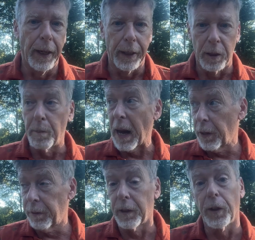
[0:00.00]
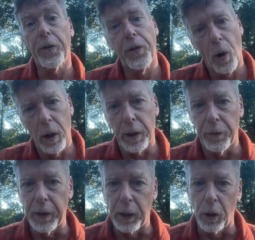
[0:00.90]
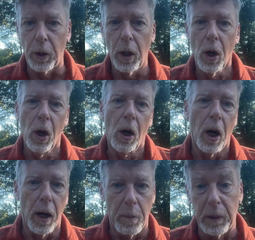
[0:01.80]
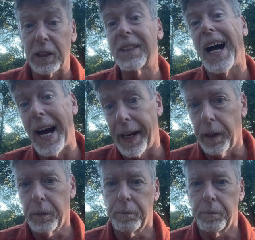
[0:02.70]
in the mouth of an authority figure, a messiah.